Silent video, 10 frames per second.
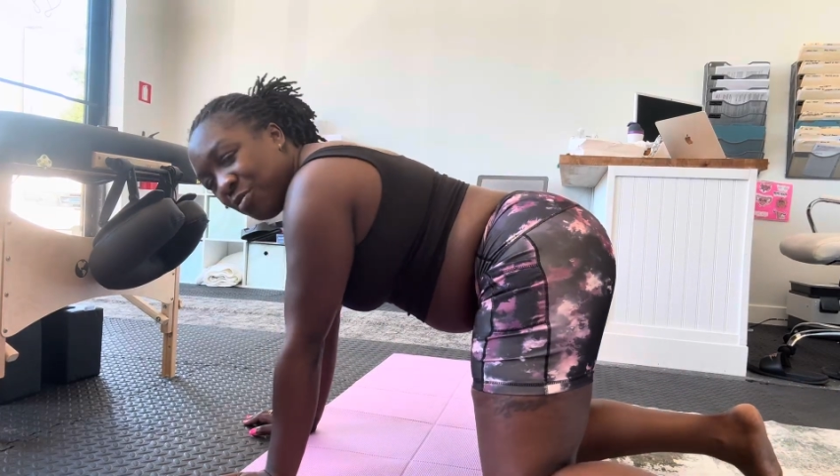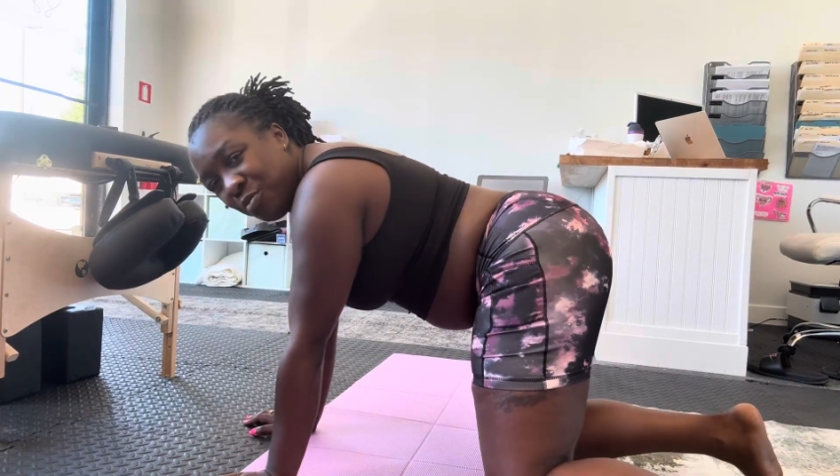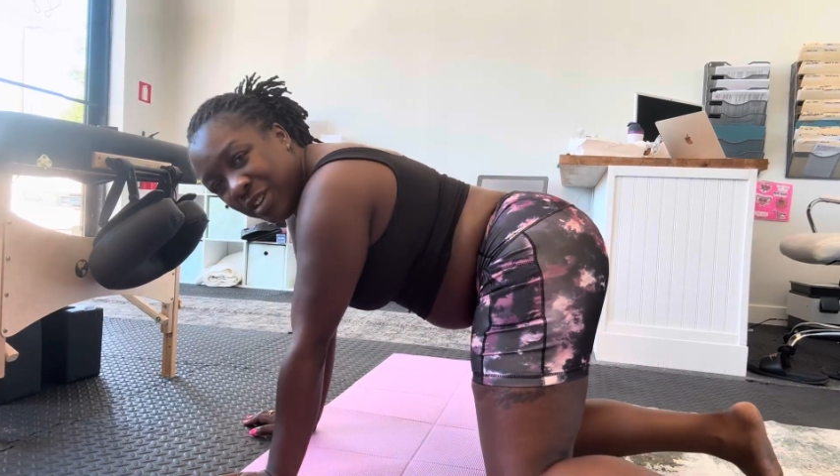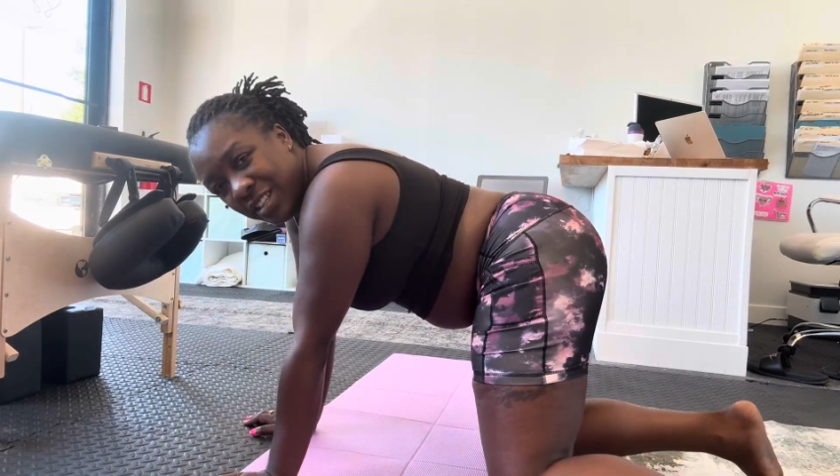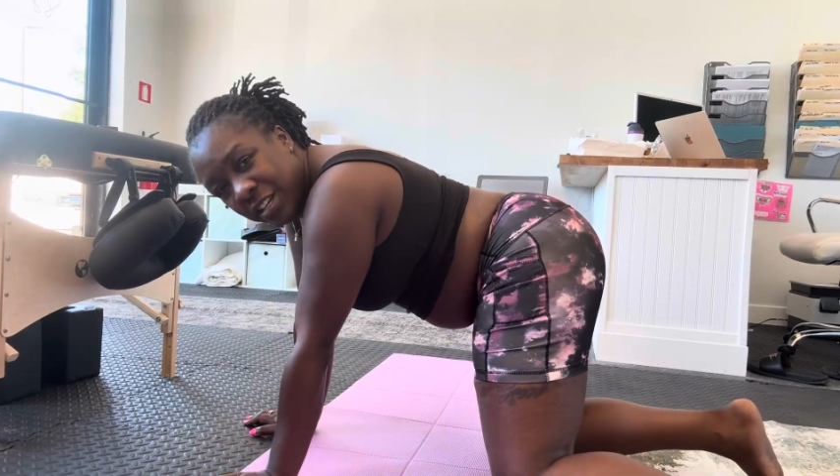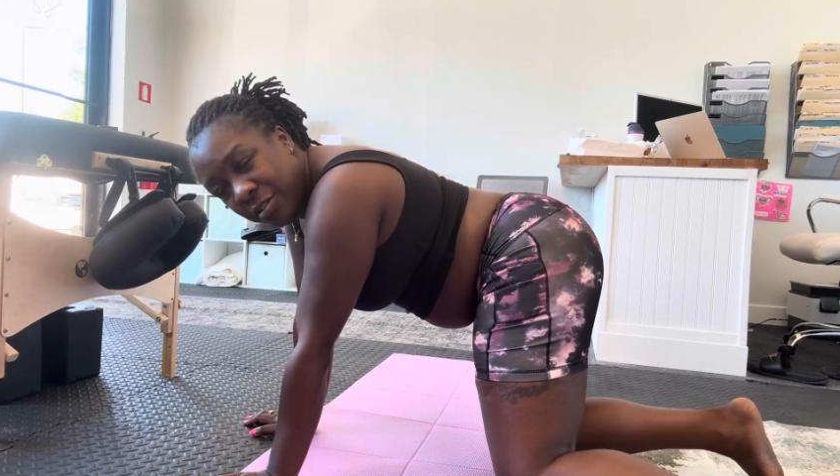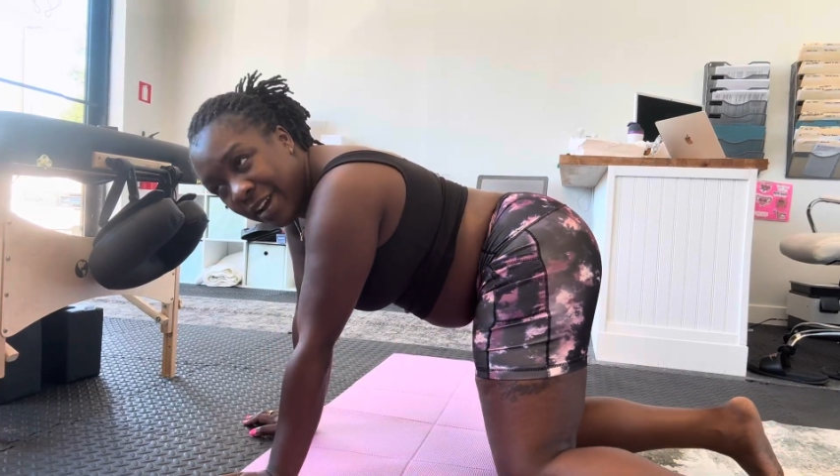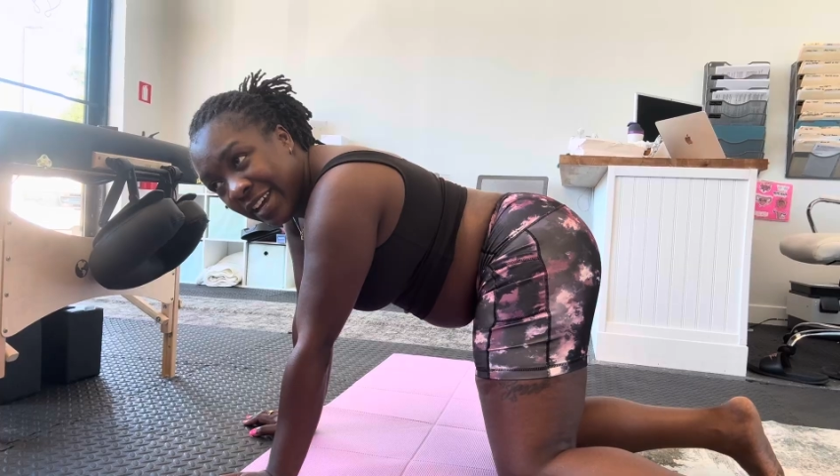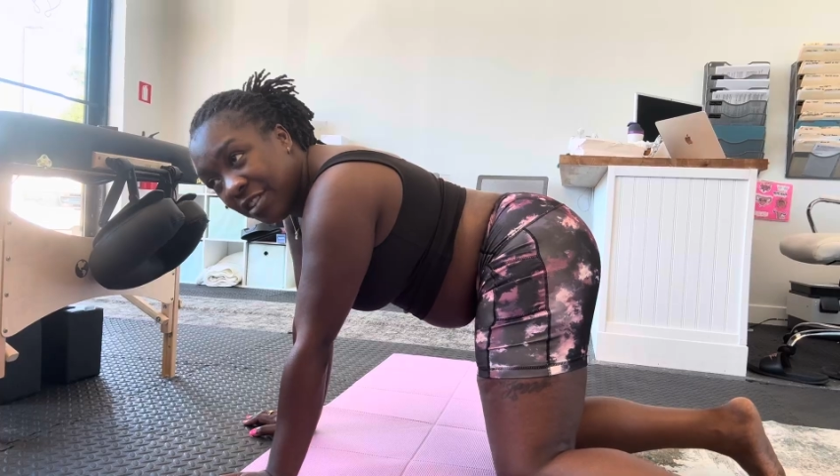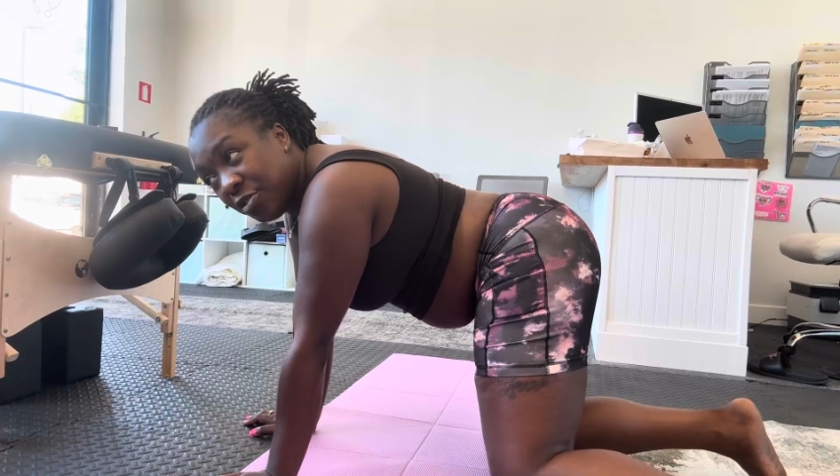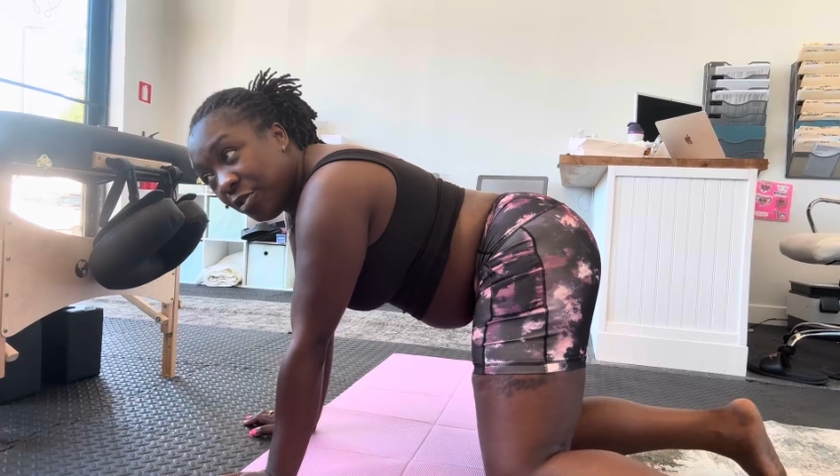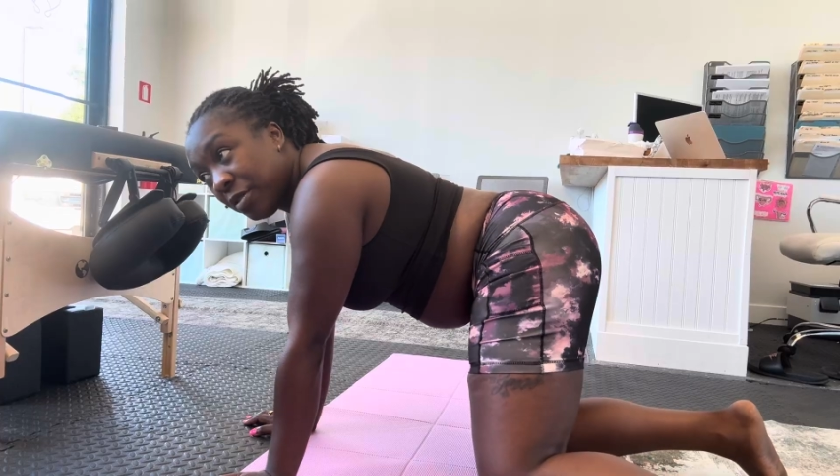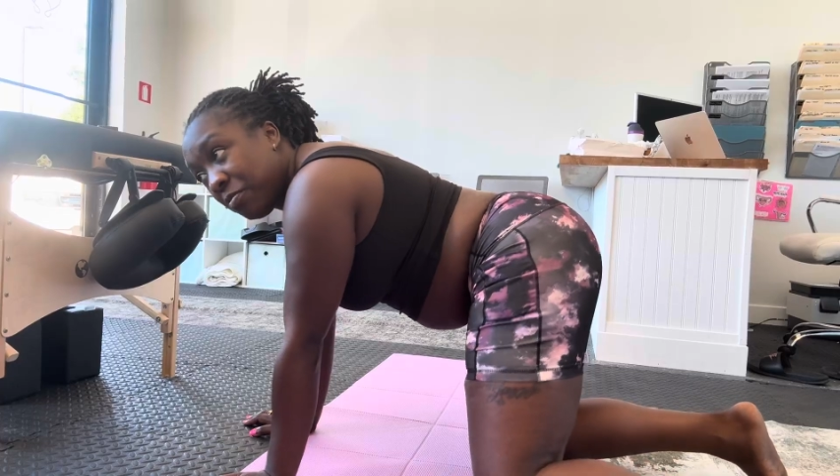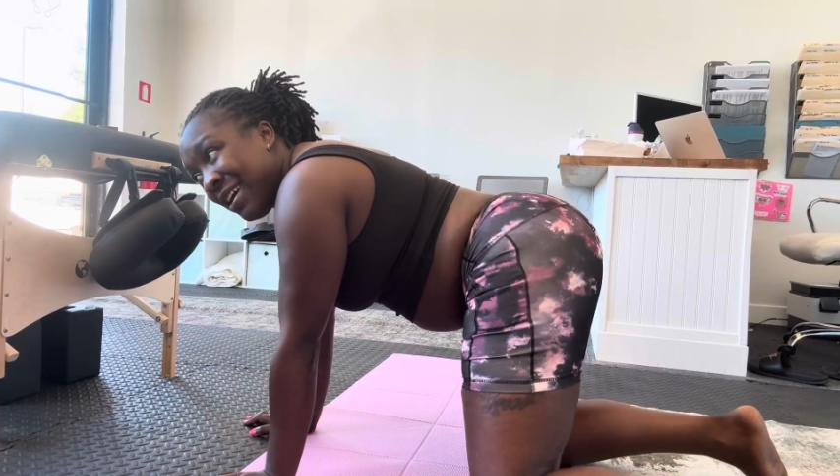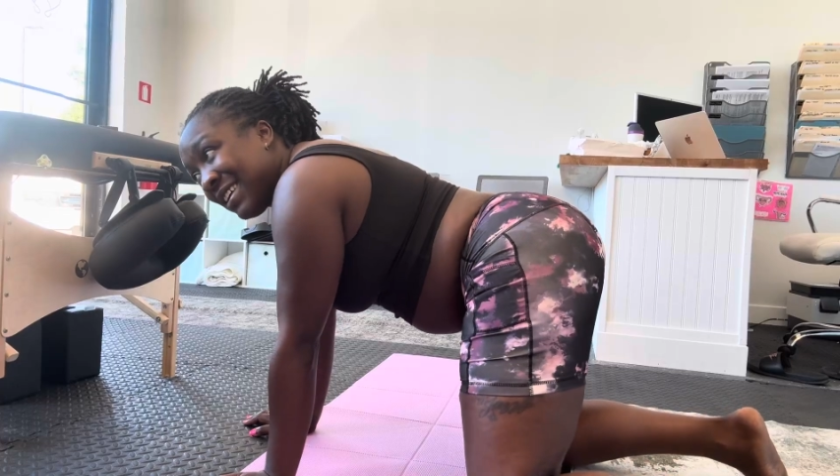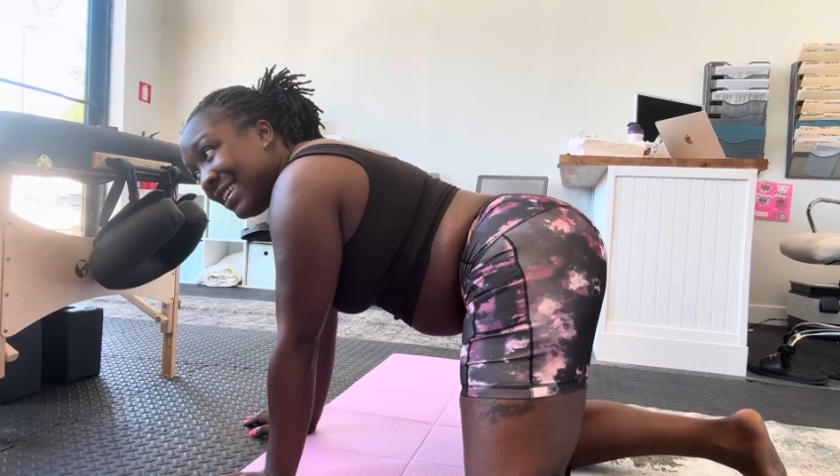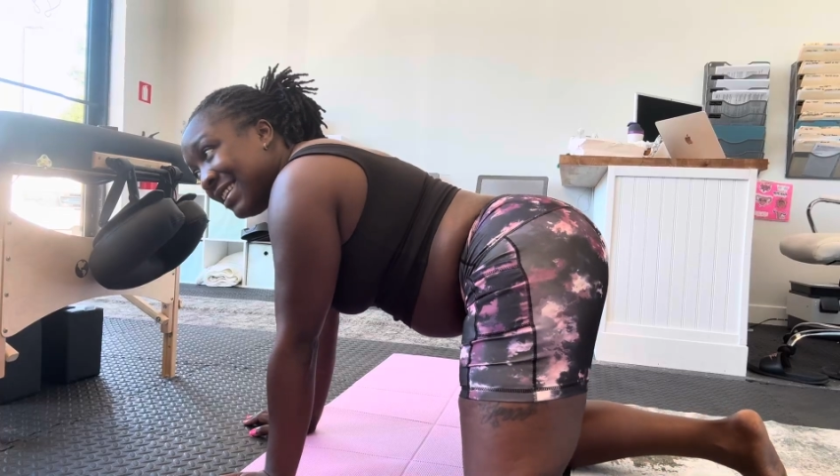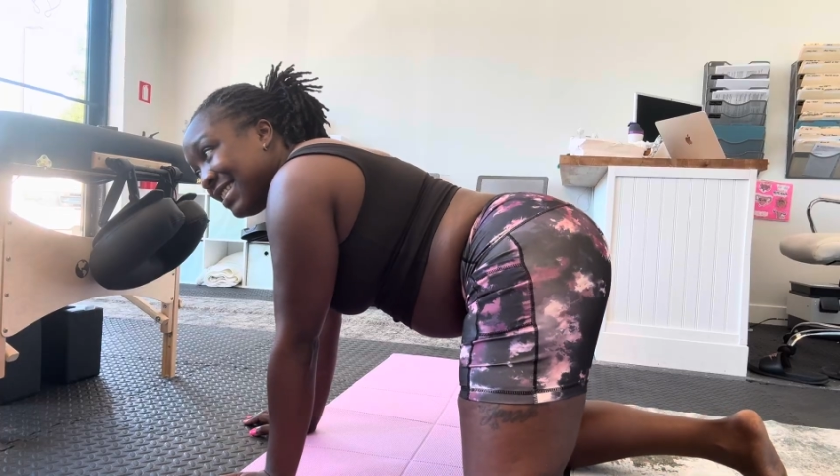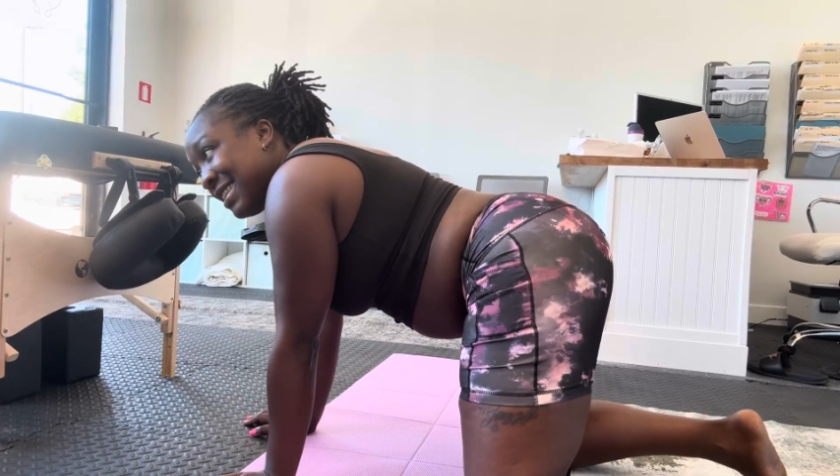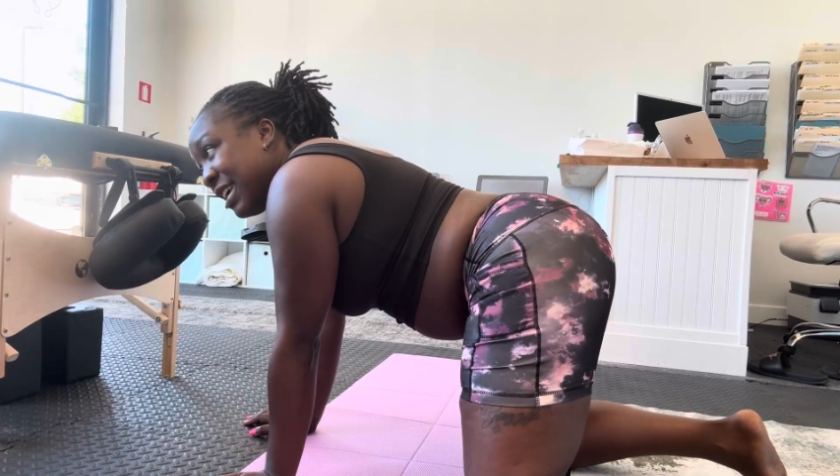really great during
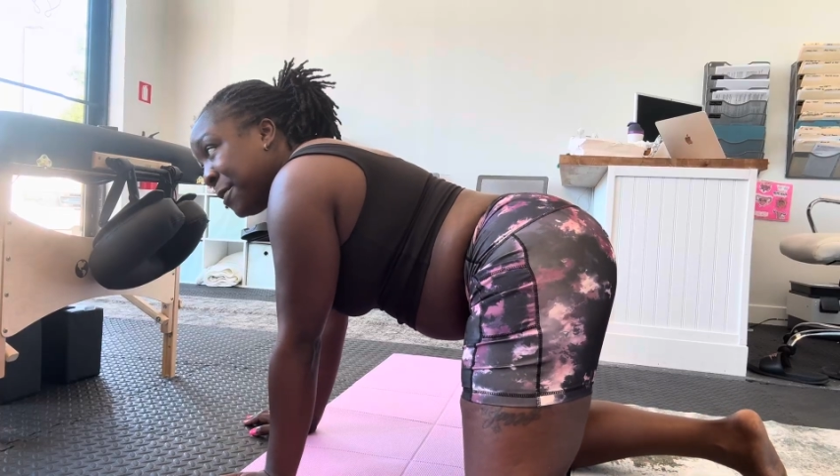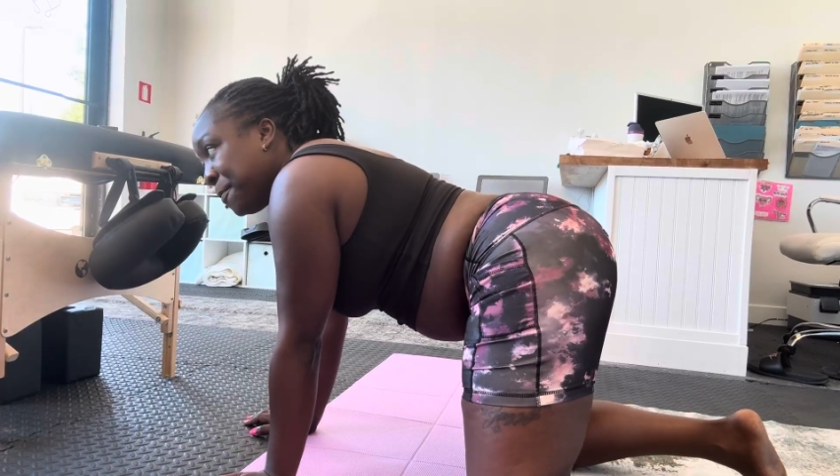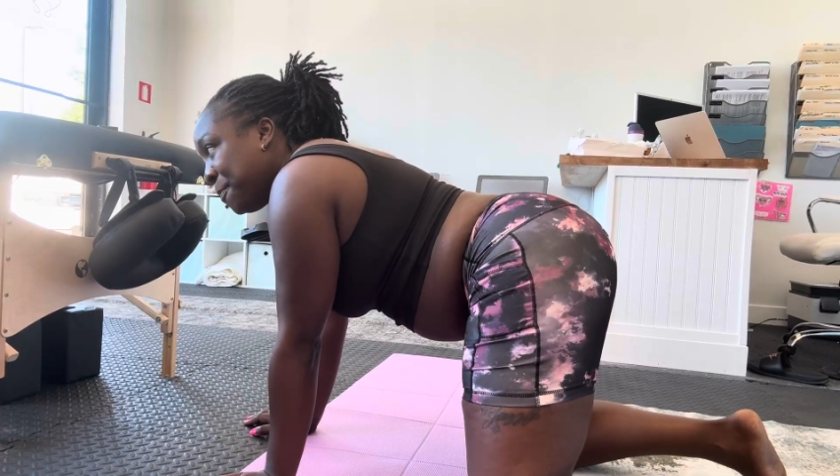pregnancy,